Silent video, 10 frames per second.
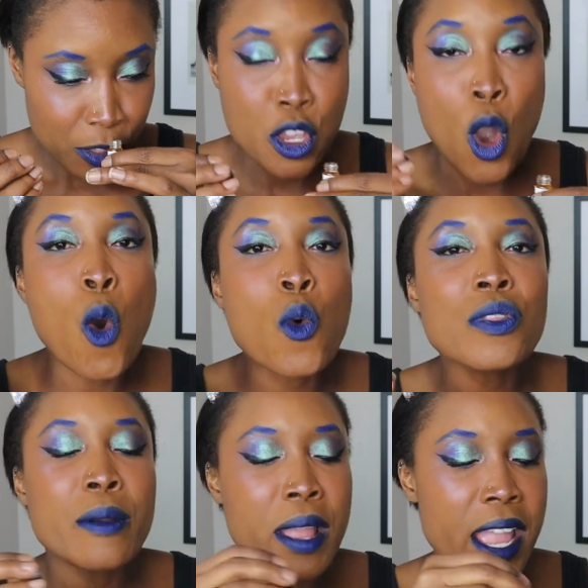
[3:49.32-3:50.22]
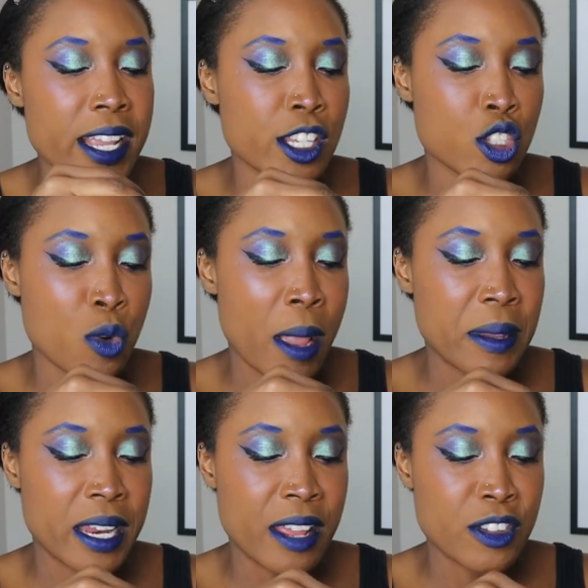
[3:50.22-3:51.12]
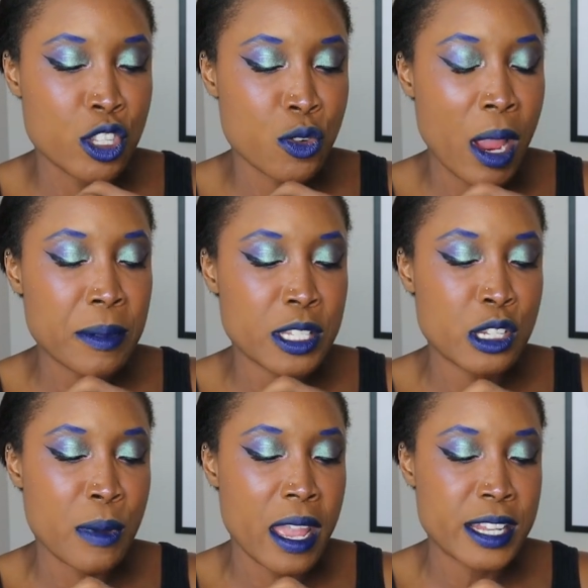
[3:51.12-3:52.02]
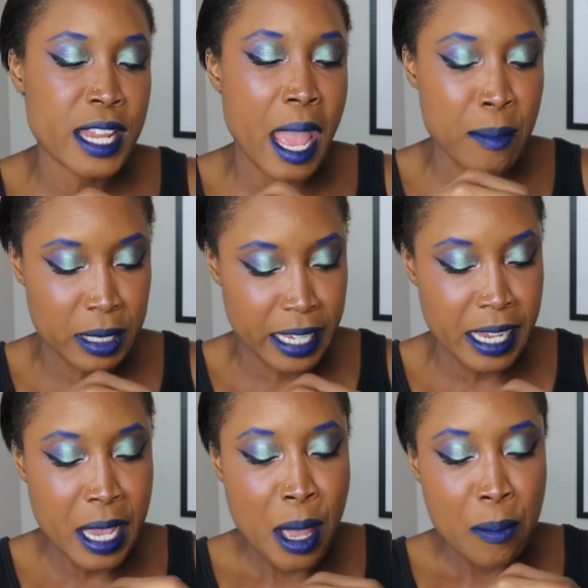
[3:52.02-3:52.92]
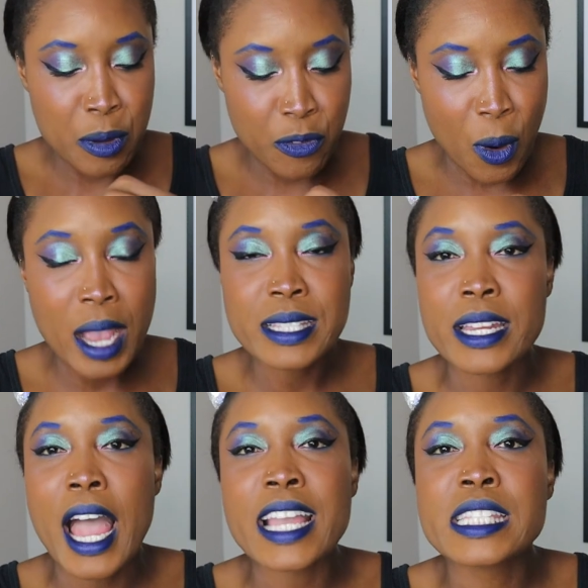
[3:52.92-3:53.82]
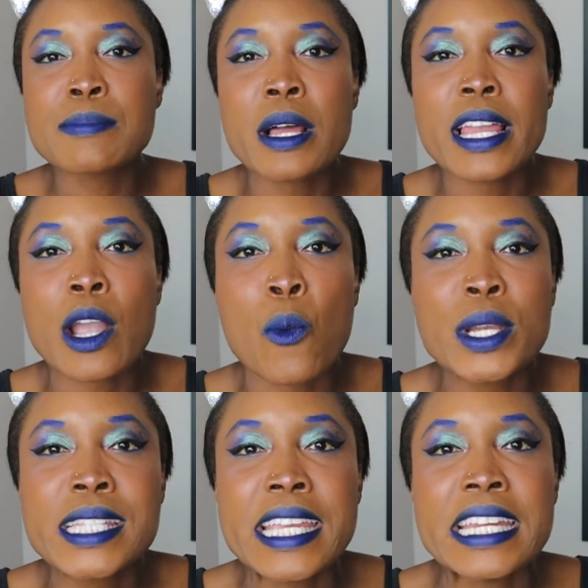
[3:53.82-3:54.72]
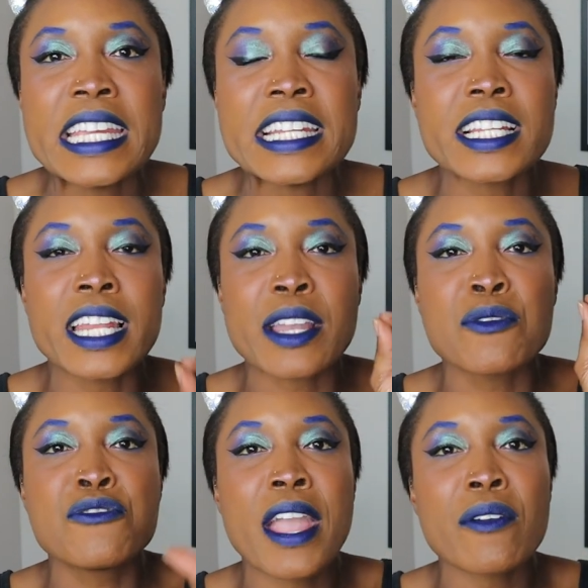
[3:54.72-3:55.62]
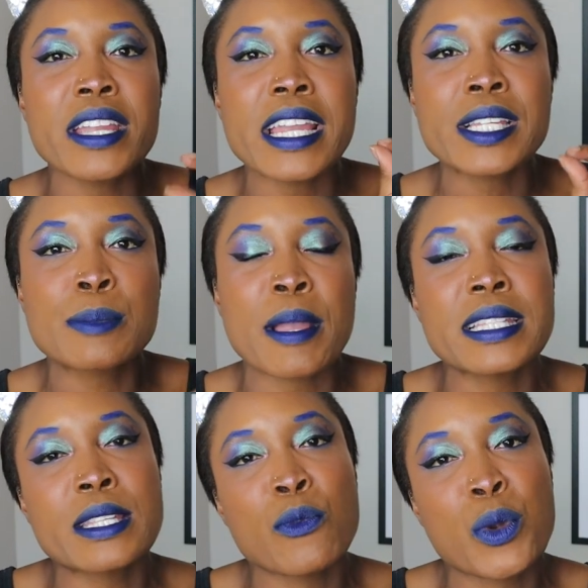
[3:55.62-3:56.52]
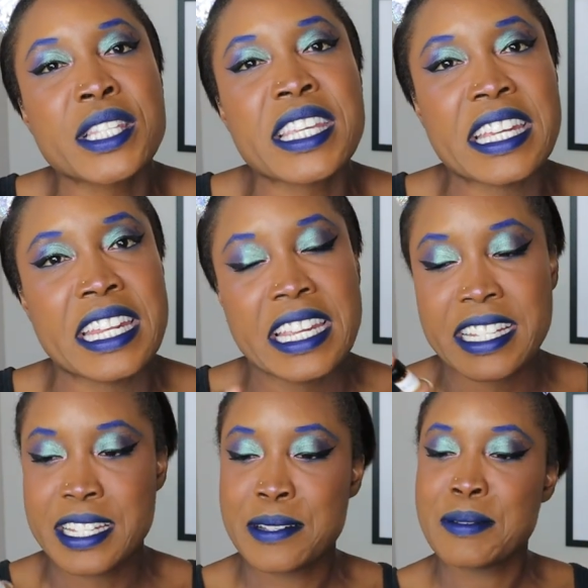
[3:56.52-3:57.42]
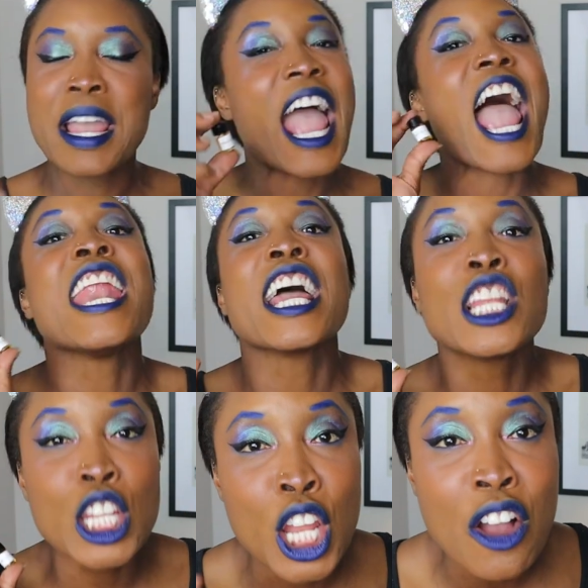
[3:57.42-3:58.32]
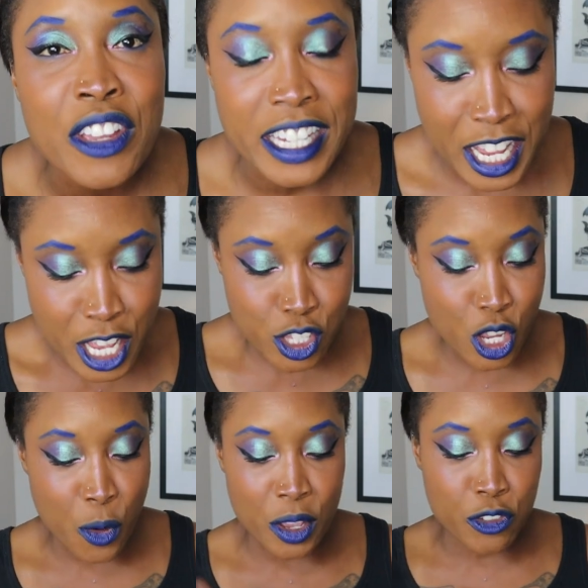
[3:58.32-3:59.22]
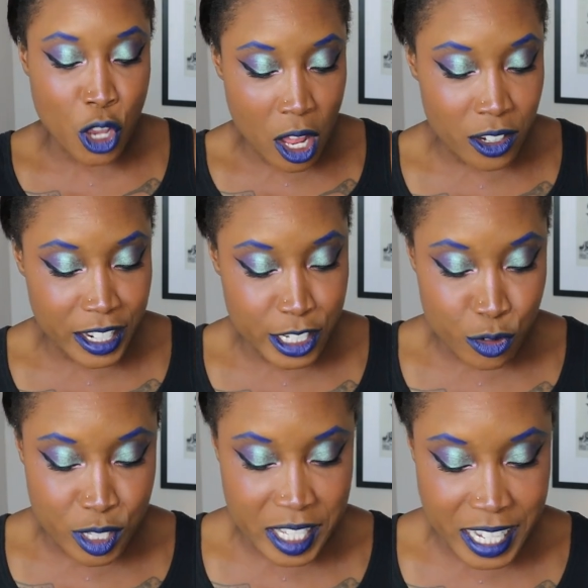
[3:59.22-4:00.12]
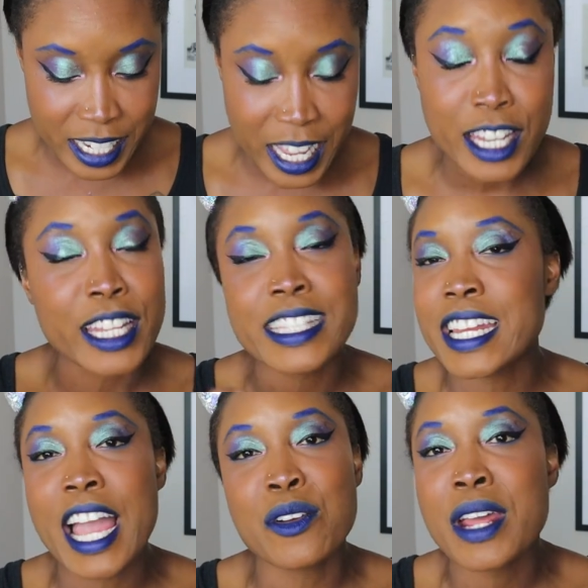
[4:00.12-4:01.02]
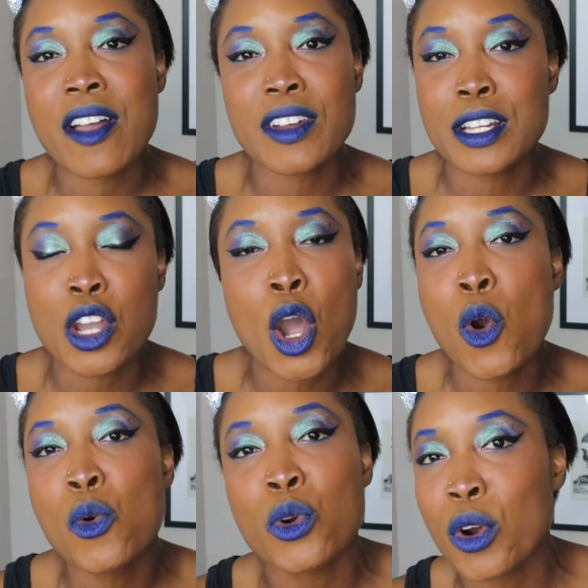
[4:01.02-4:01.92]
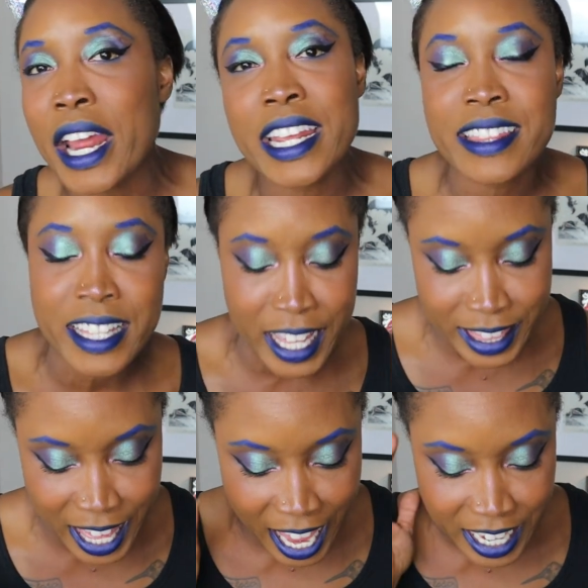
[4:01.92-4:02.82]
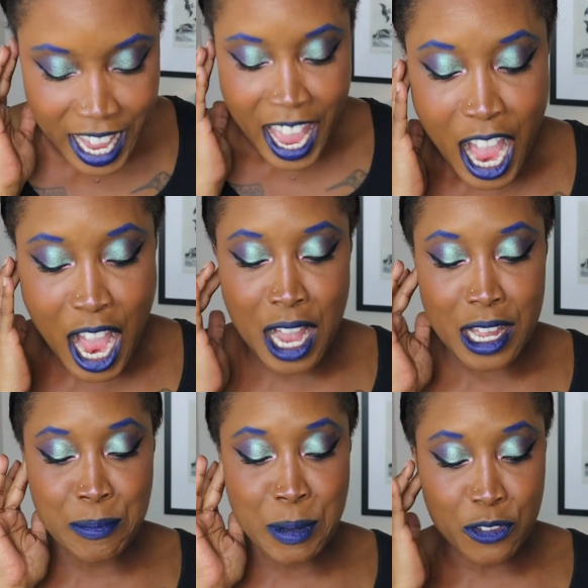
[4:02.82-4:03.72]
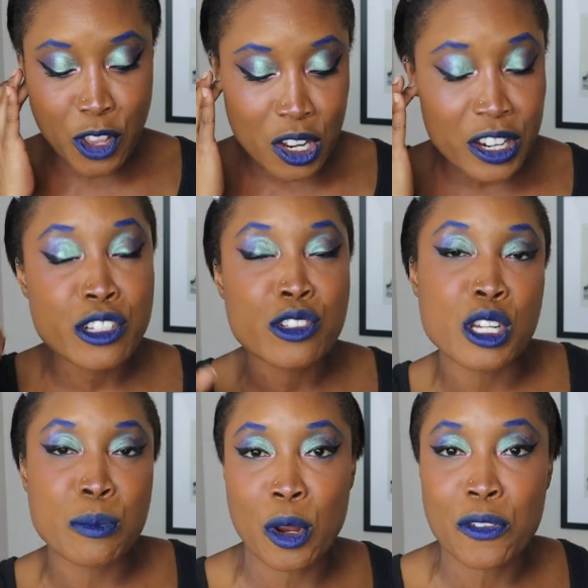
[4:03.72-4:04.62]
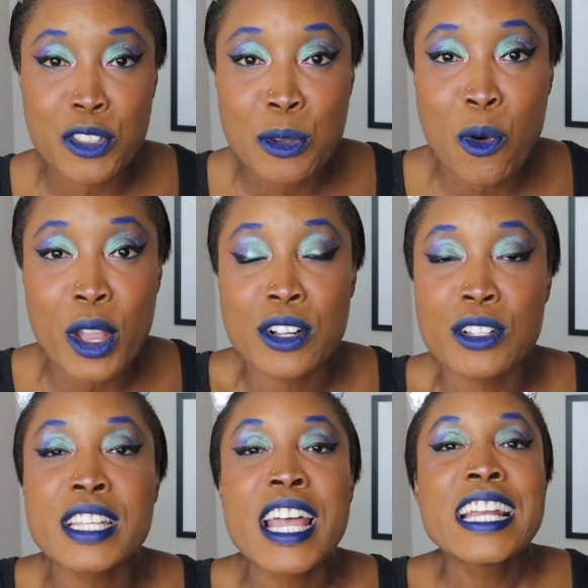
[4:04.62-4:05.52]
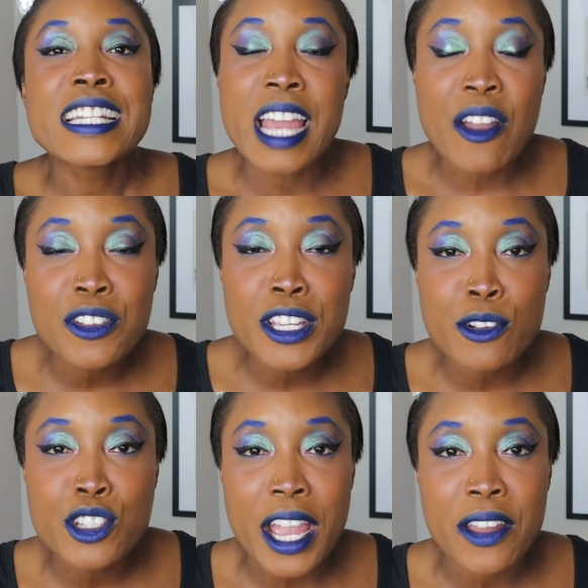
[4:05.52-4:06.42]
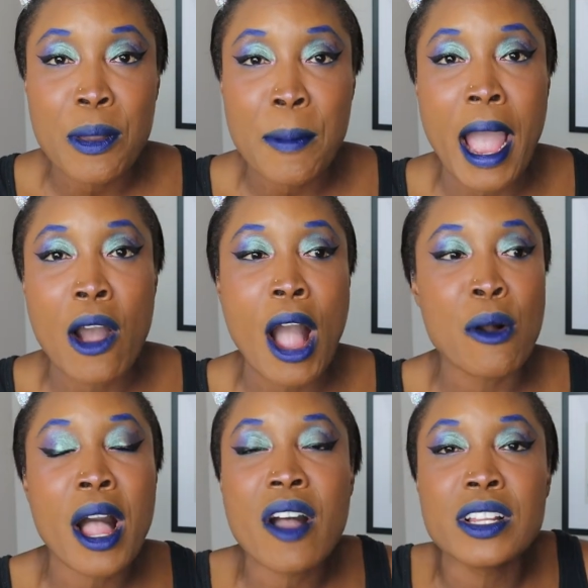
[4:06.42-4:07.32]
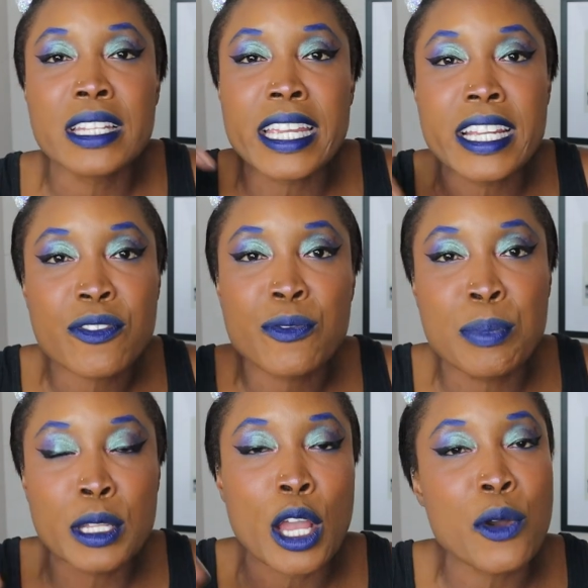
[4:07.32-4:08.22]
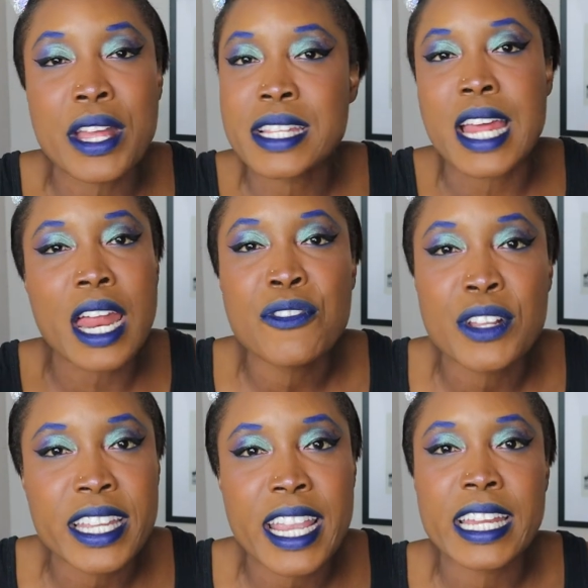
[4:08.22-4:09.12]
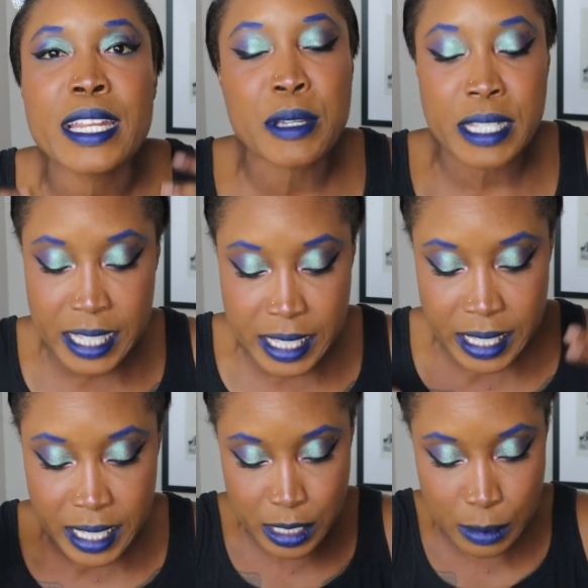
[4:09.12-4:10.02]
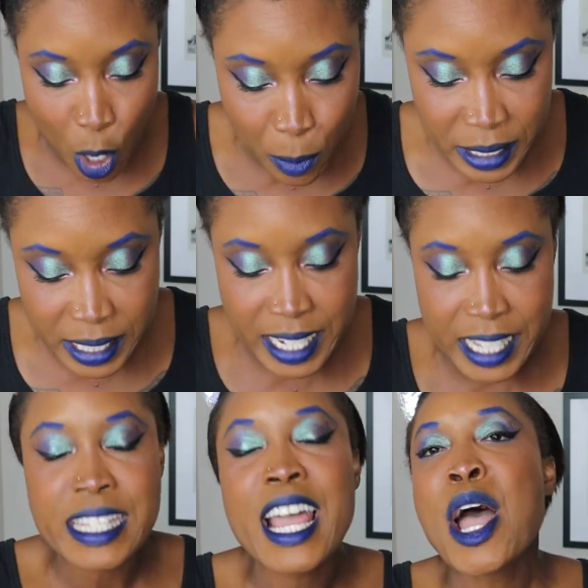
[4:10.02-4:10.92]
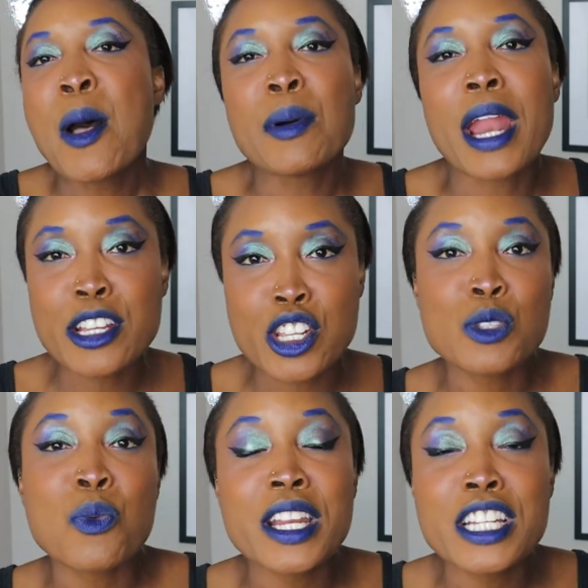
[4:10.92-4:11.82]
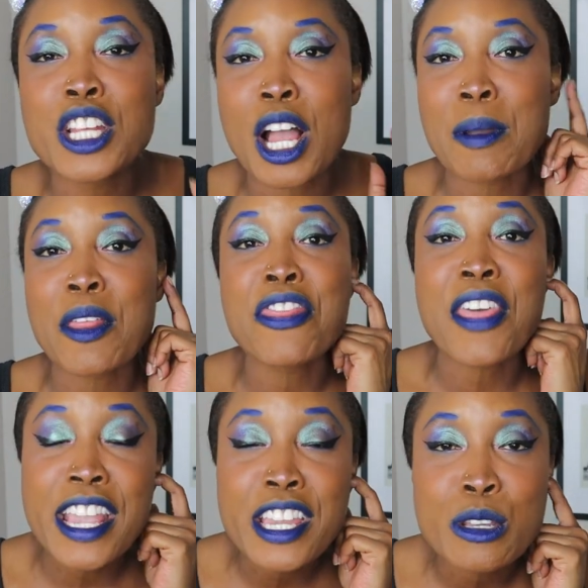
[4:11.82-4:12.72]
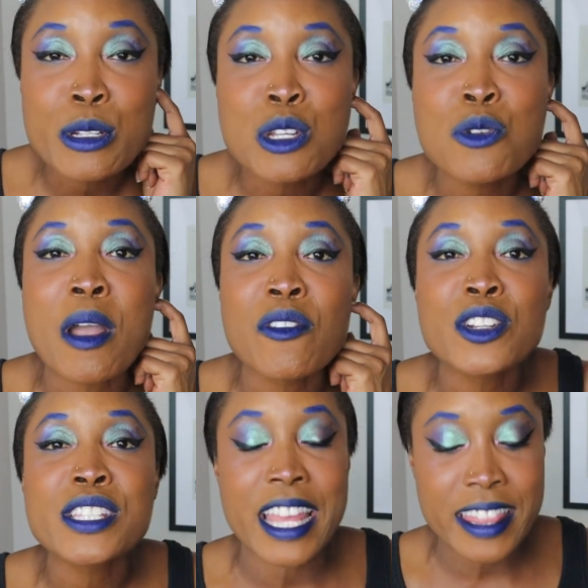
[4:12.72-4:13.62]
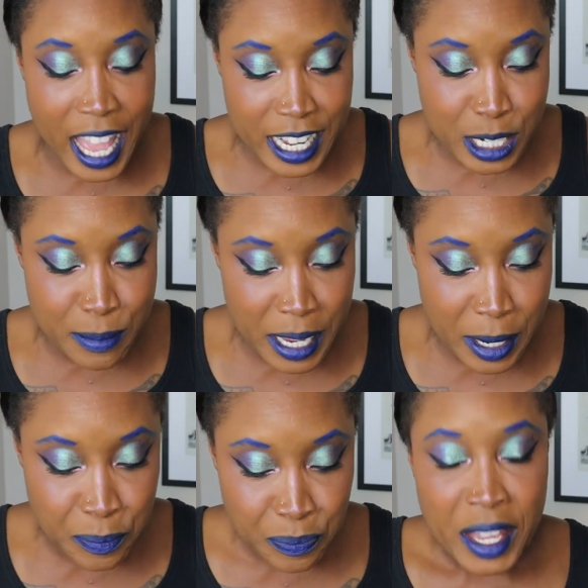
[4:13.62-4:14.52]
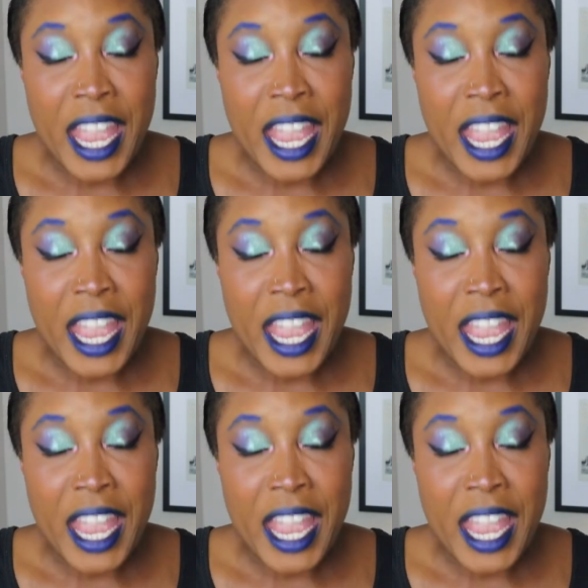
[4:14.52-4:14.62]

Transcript: the only way I can describe it, and I've described it to my to Emily before, I said, I smell like a whiskey neat, like a very expensive whiskey neat and I love it. So if y'all are interested, listen, I don't have a code or anything like that, uh, but if y'all are interested in perfume oils, definitely go check them out. I will have a link below that's not affiliated because this is a small business, but I just wanted to talk about thank you to whomever sent that to me.